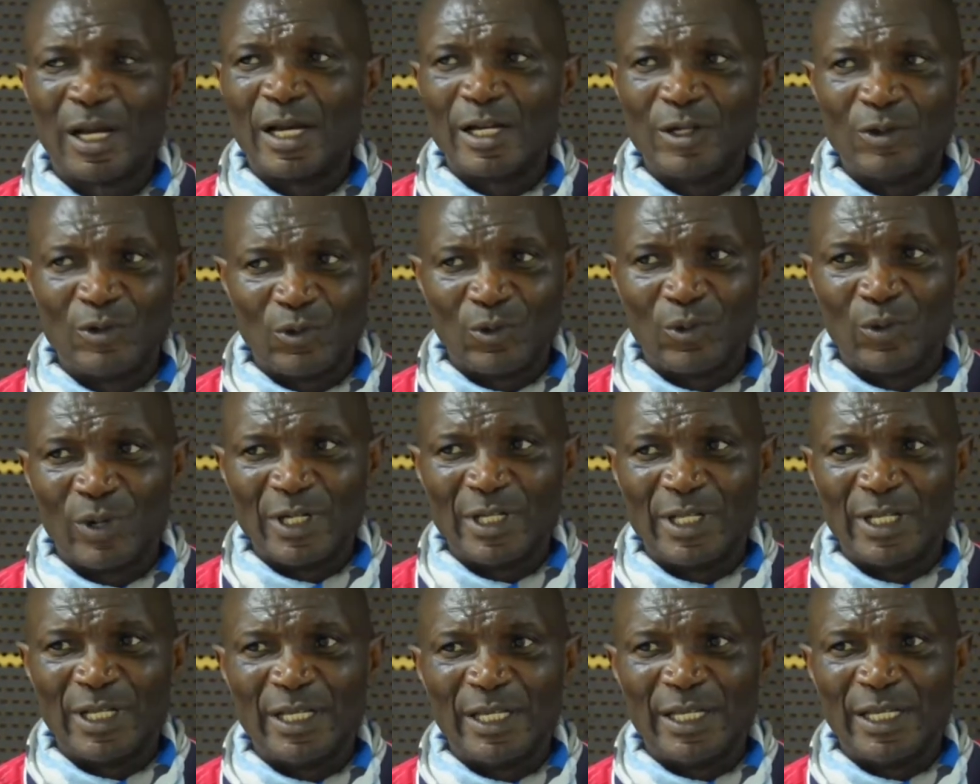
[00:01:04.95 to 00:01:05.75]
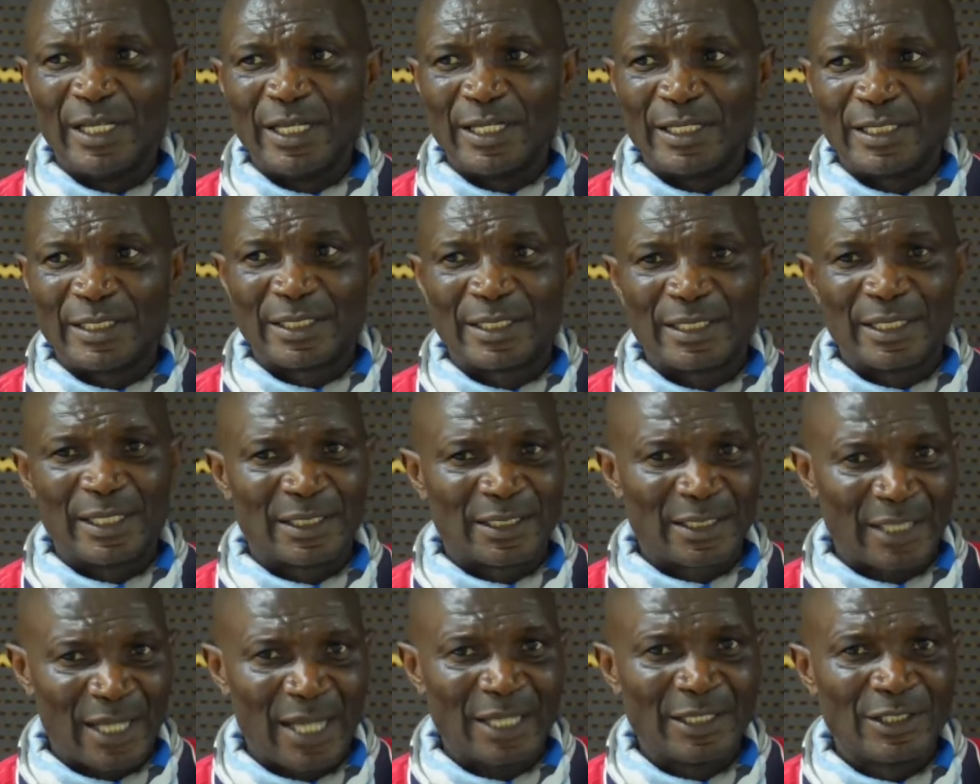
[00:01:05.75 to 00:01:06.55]
I don't know what they ate
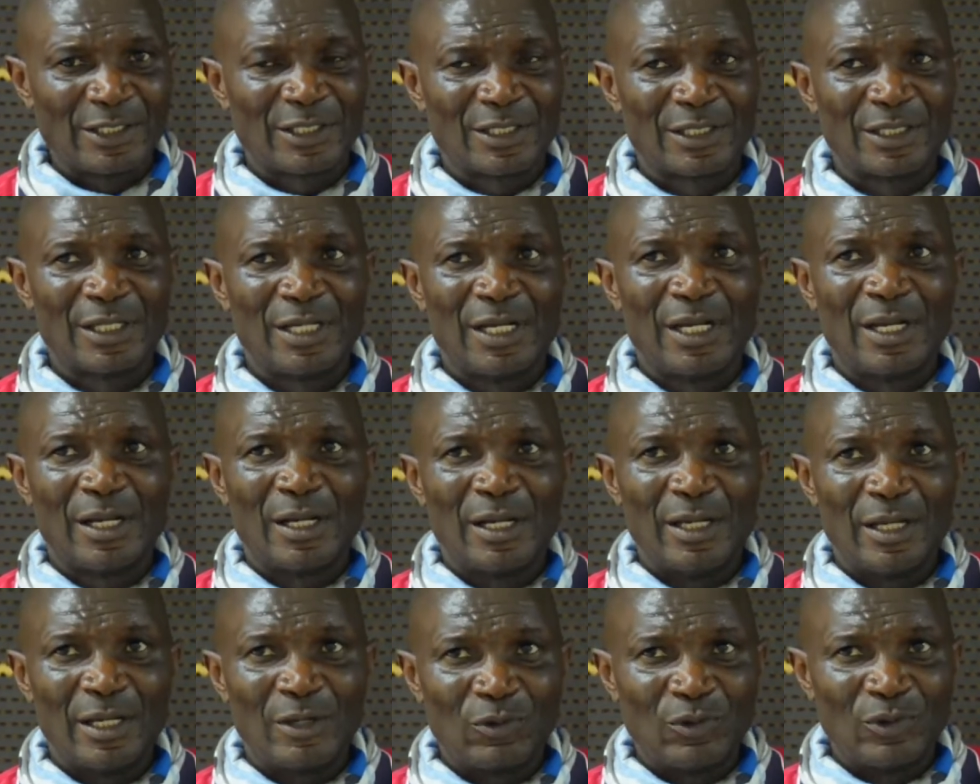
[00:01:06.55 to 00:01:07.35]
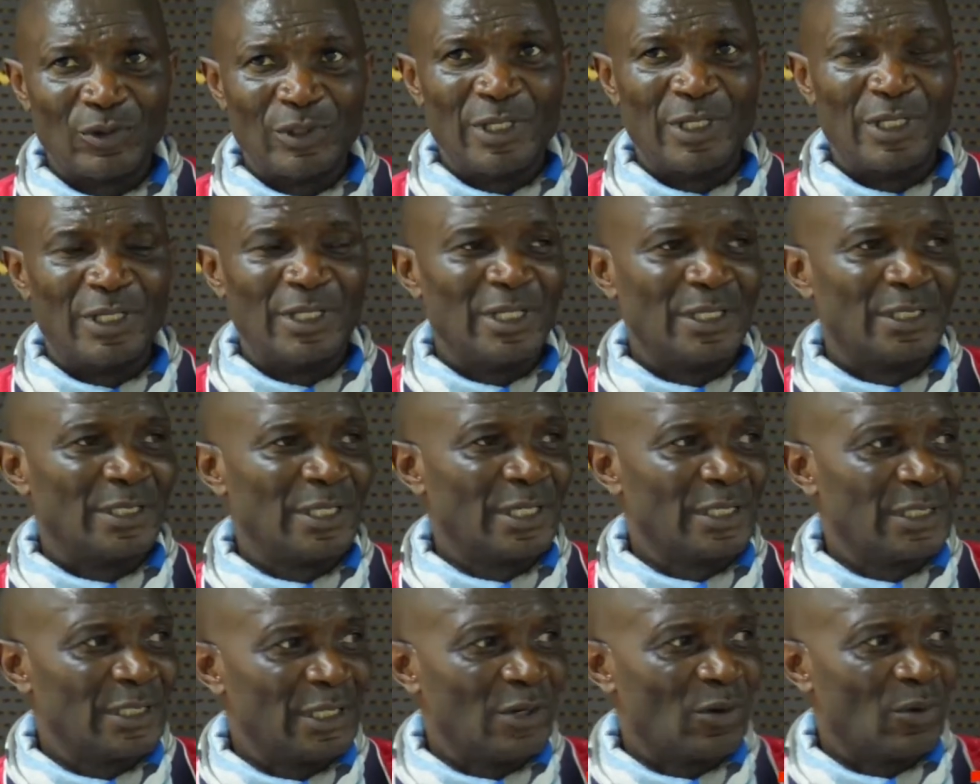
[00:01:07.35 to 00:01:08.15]
at lunch, including the
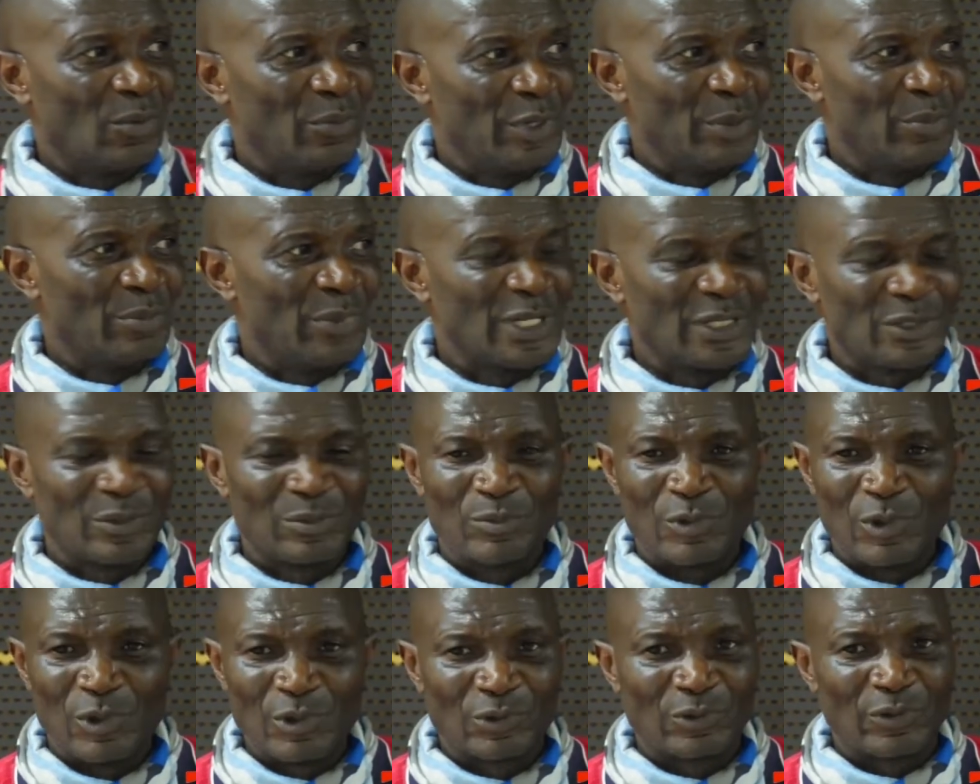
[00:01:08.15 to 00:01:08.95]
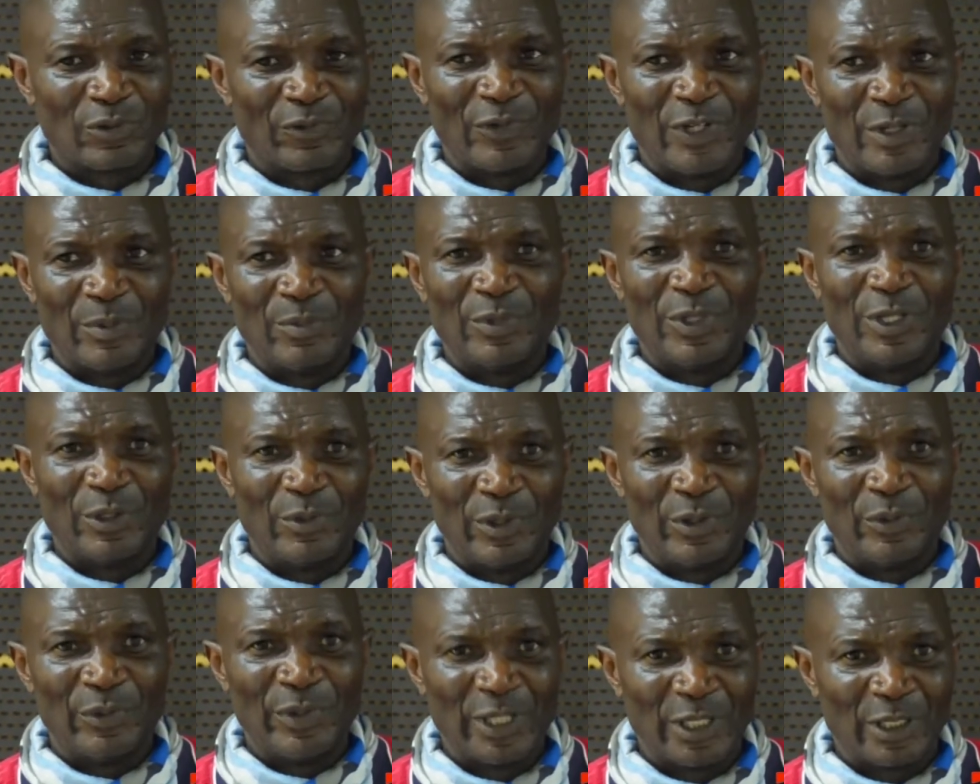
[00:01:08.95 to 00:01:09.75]
technical members. Most of them, they
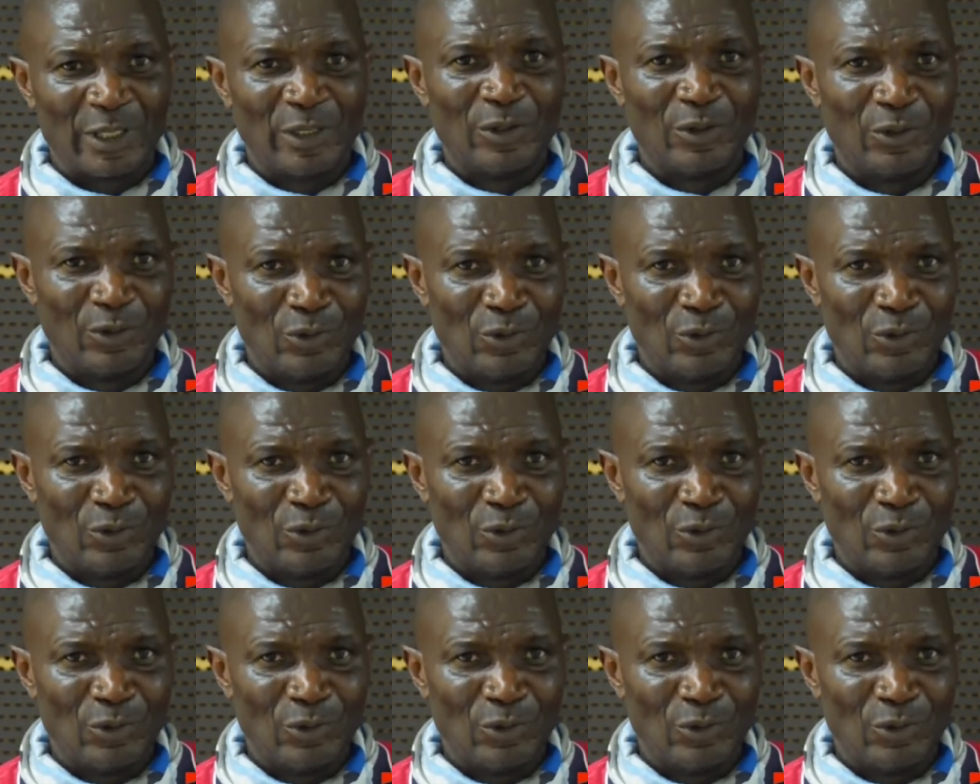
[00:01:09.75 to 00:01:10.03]
were weak.